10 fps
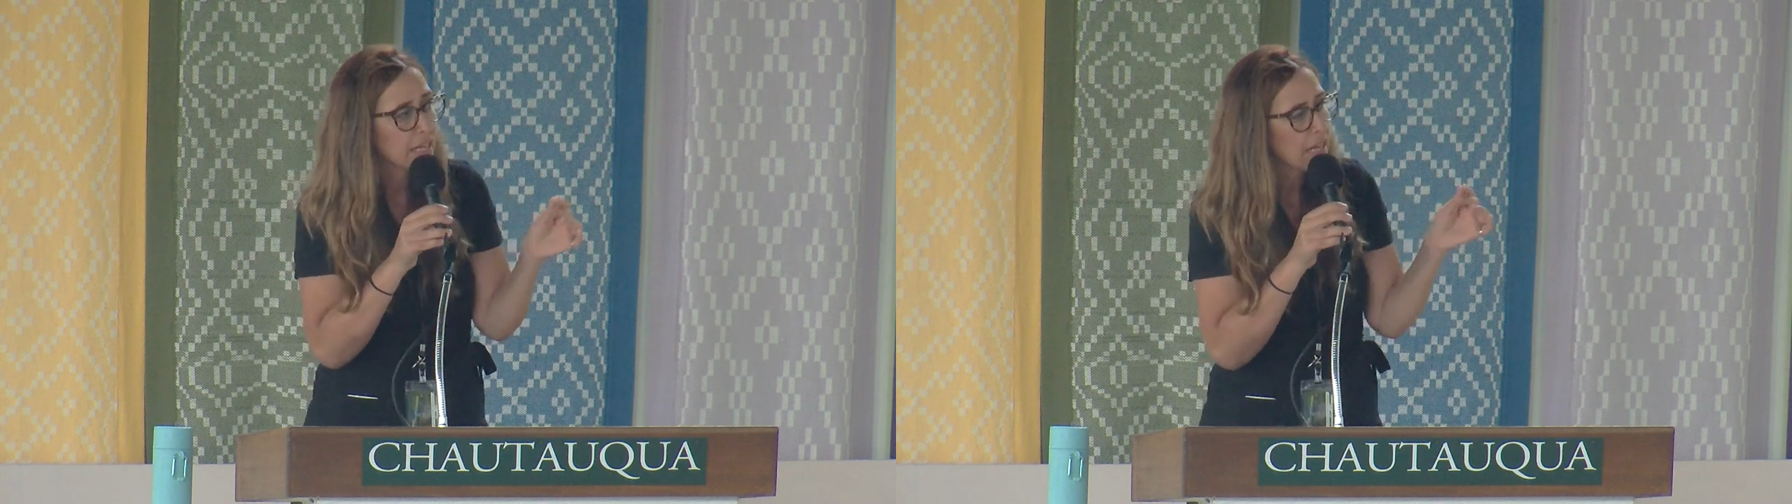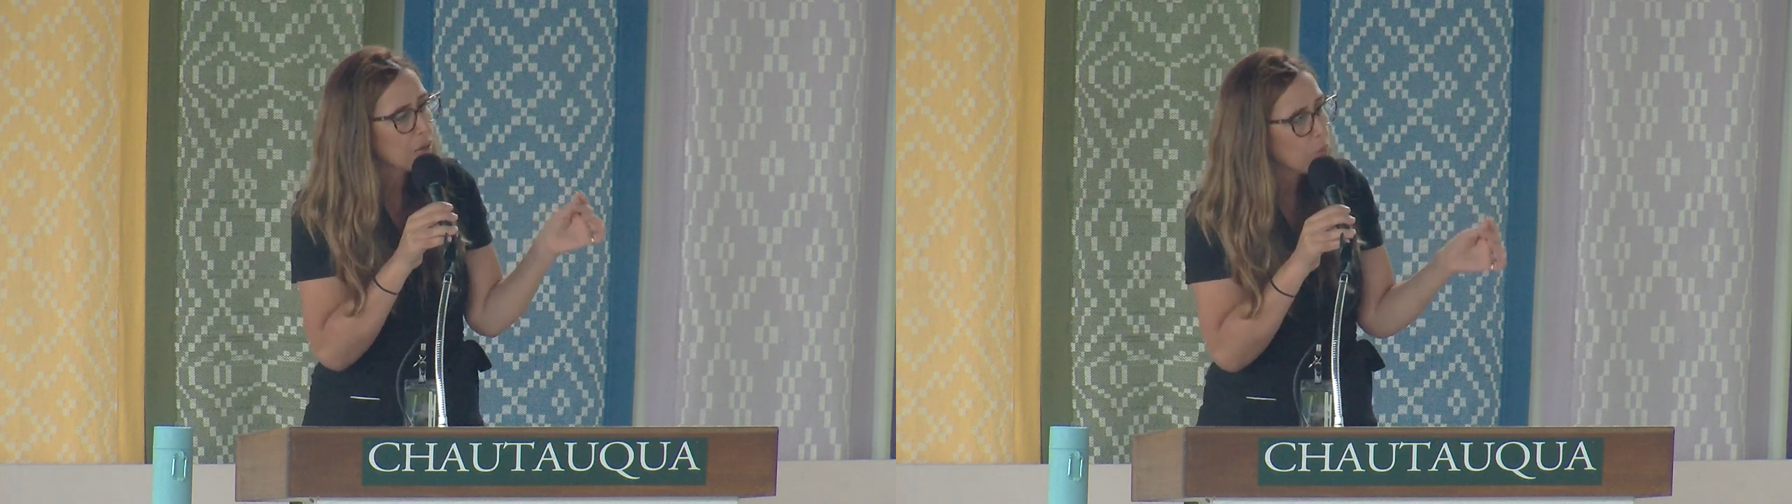
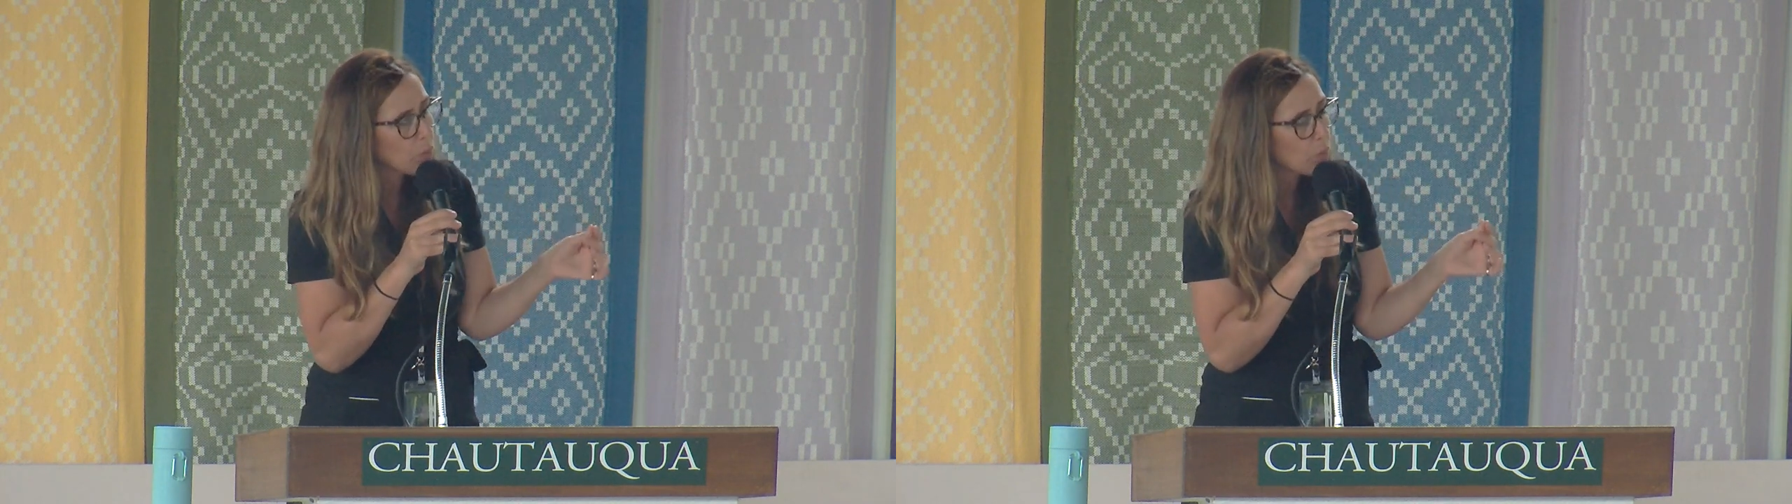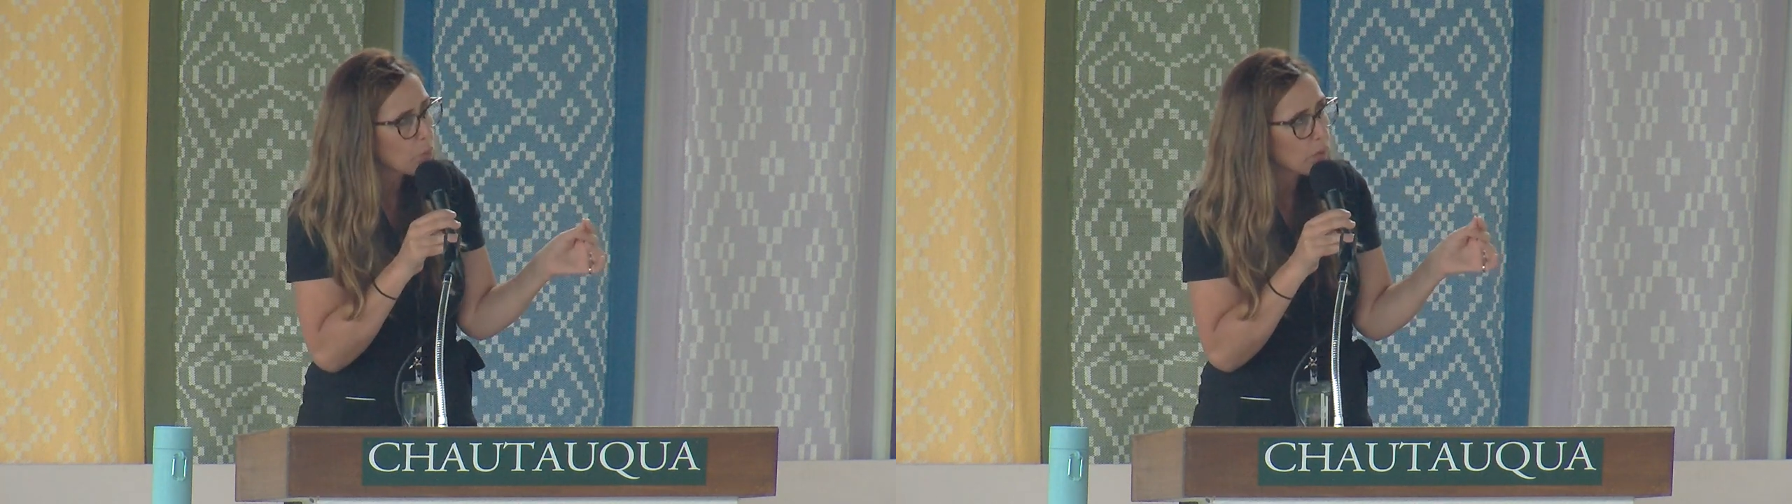
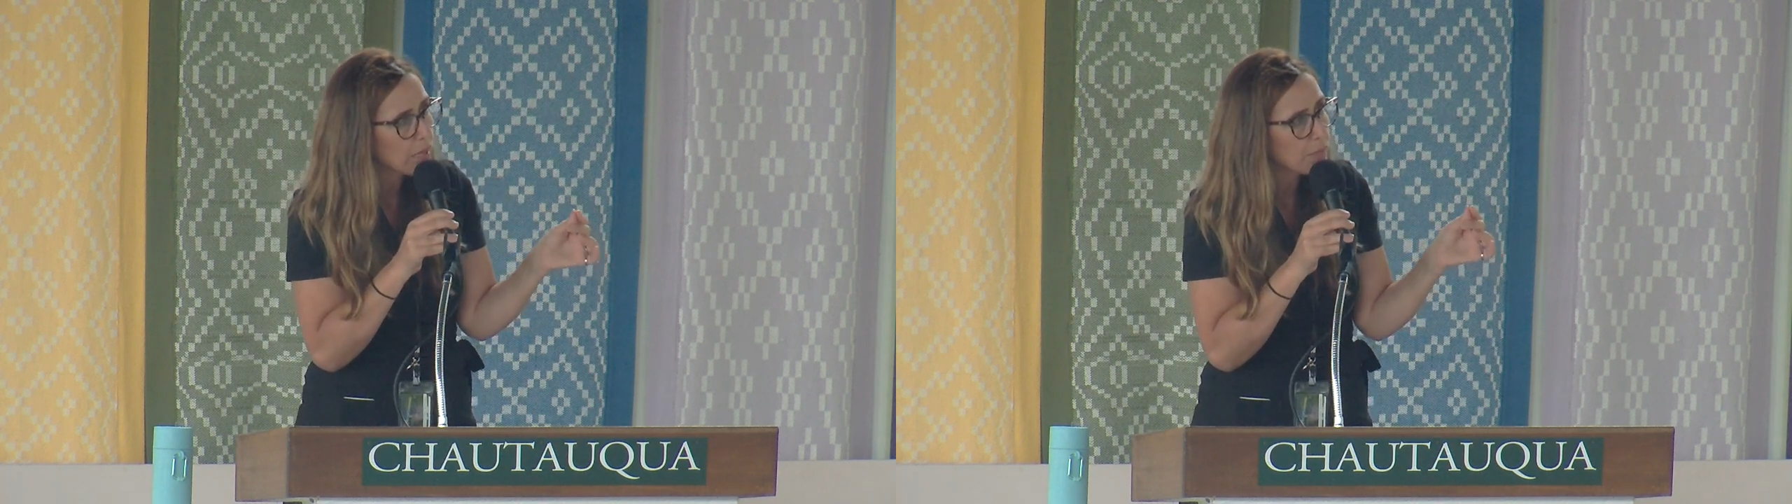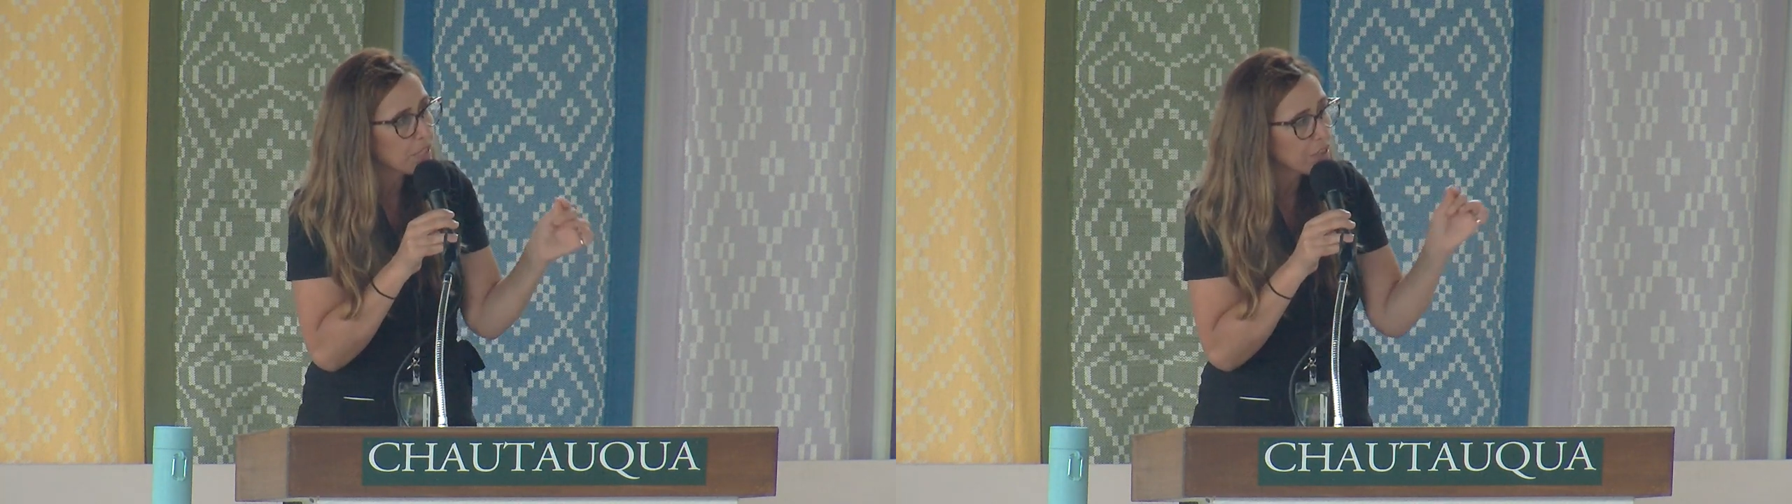
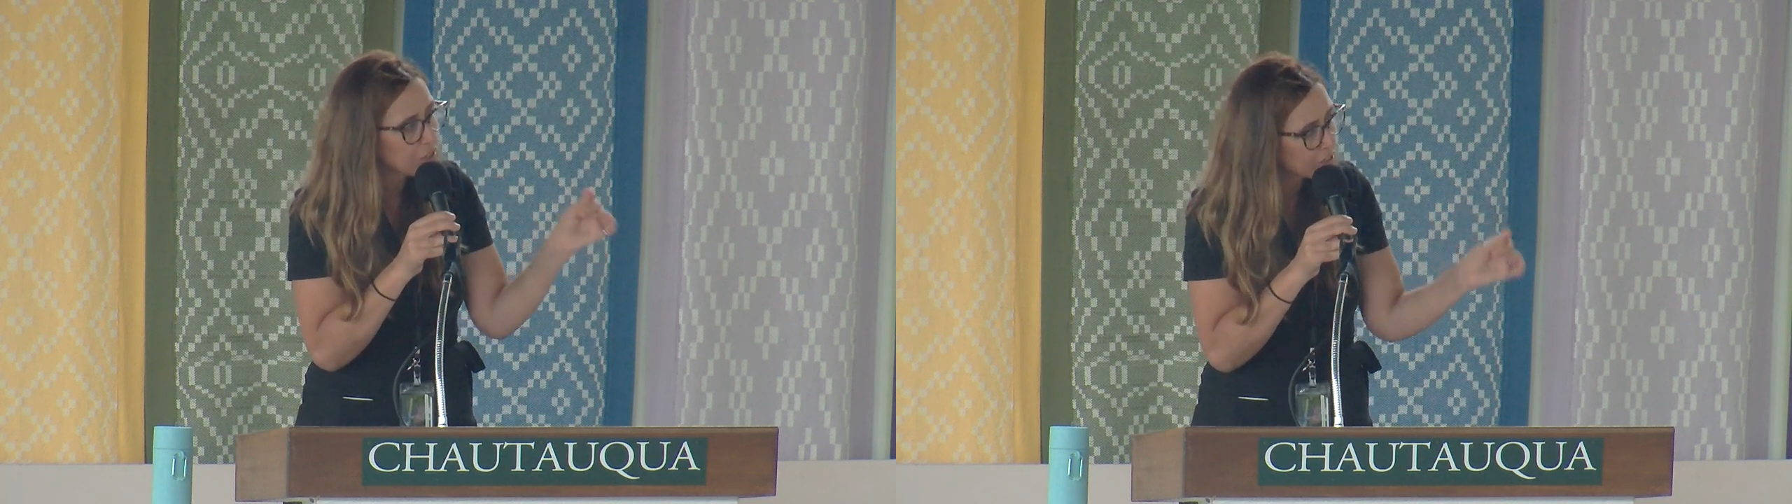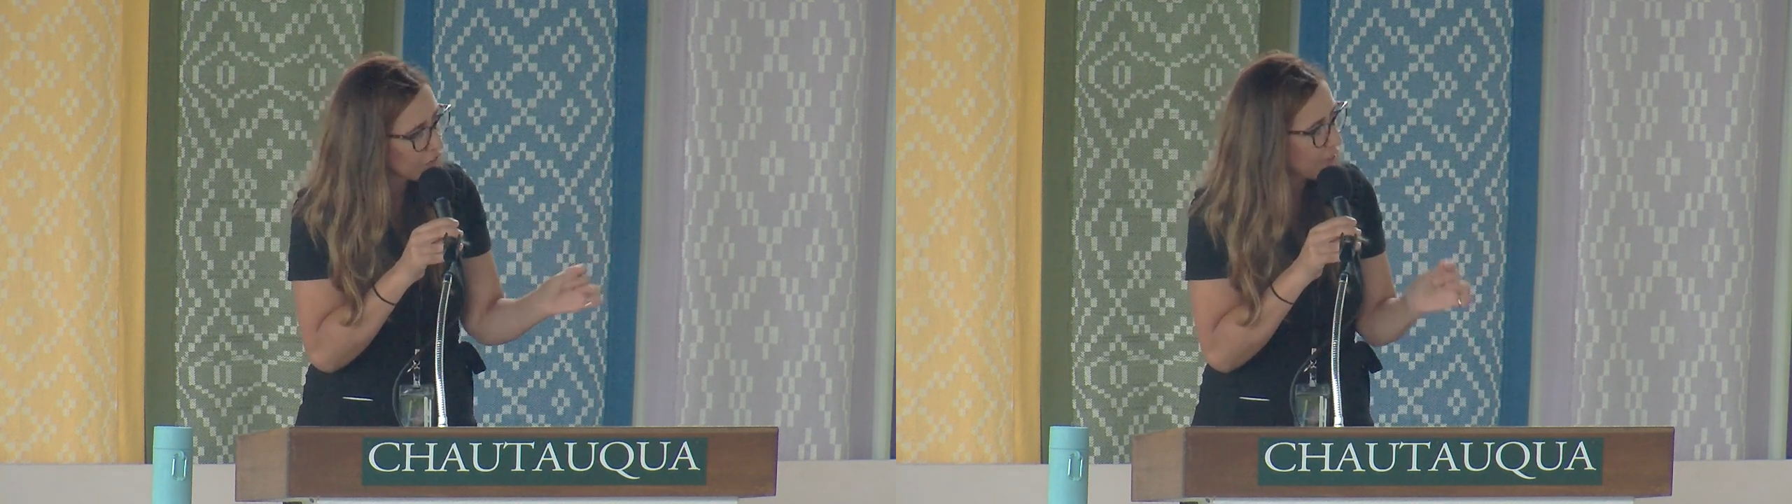And
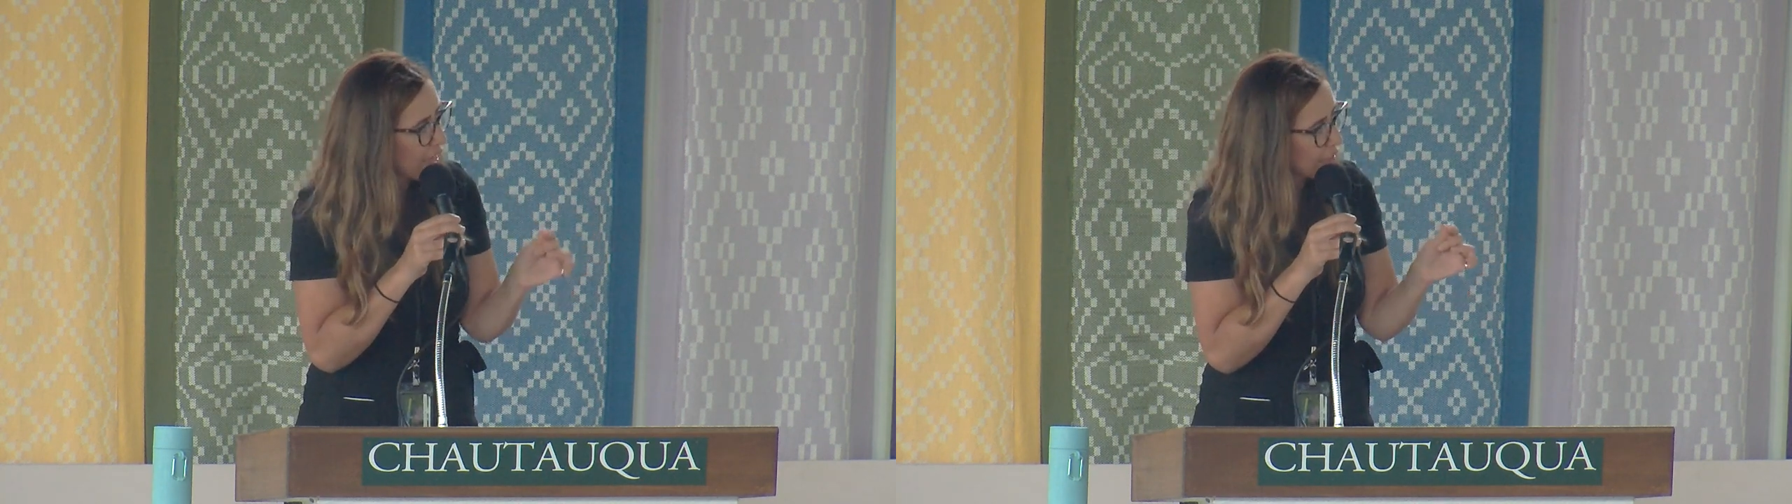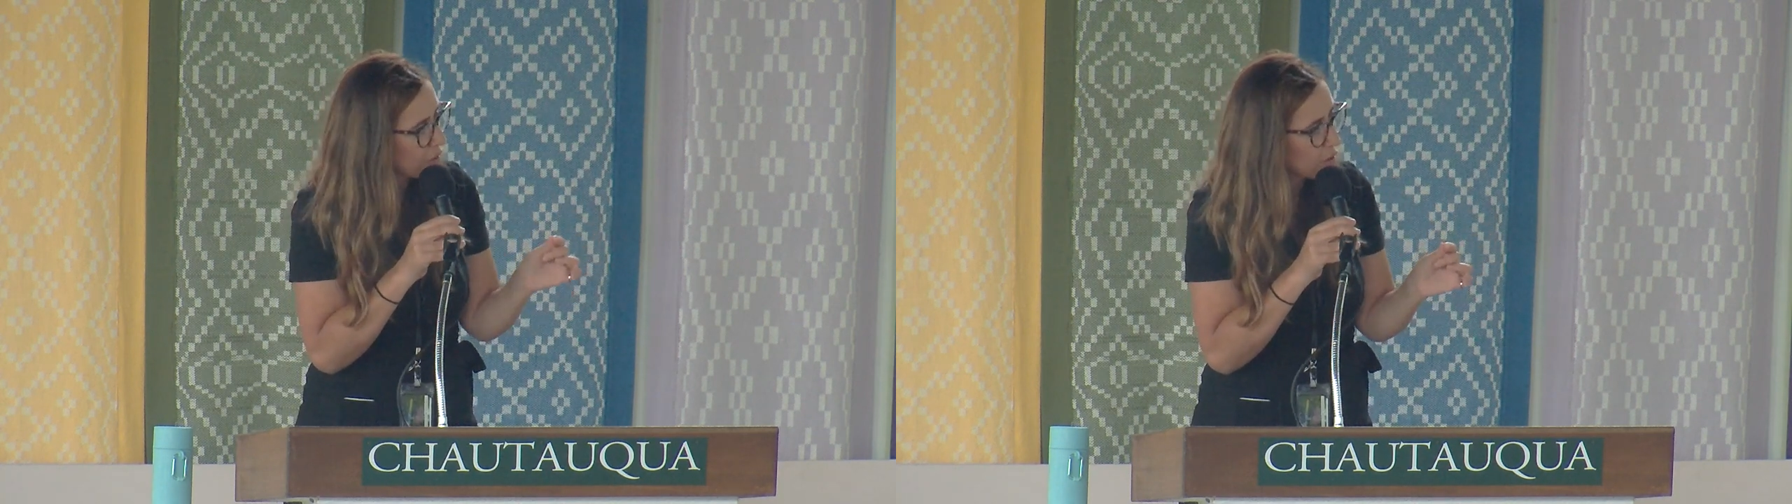because of
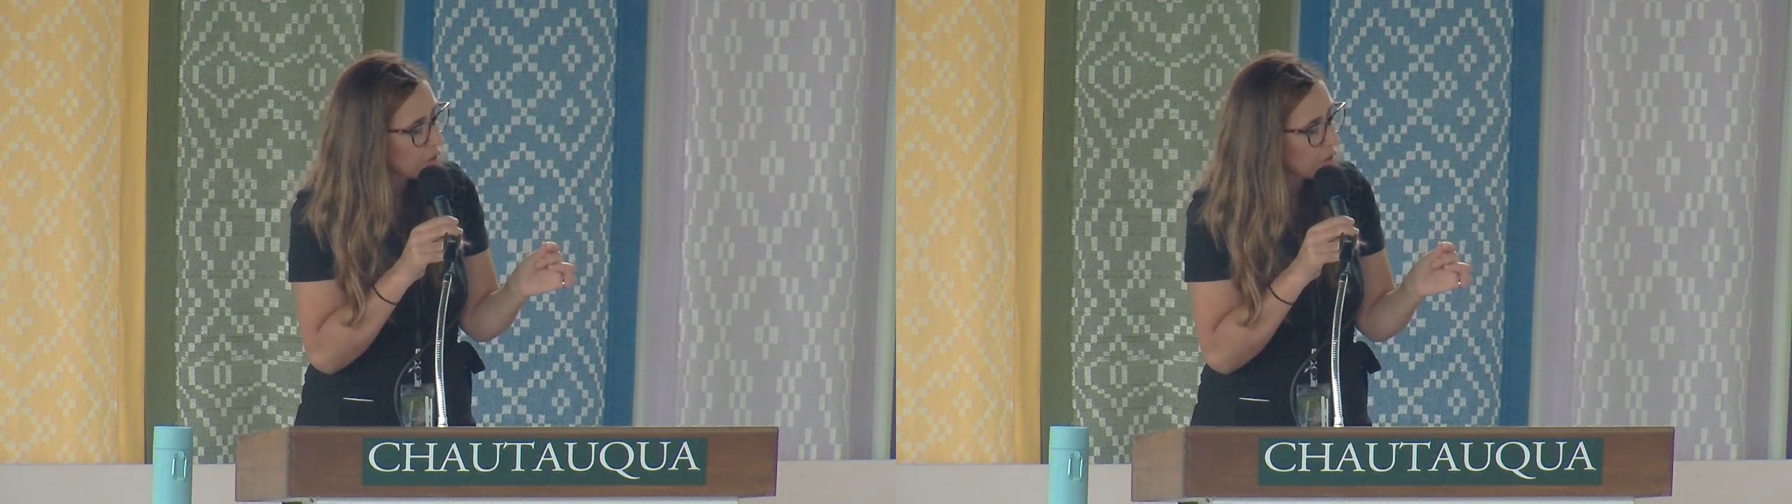that,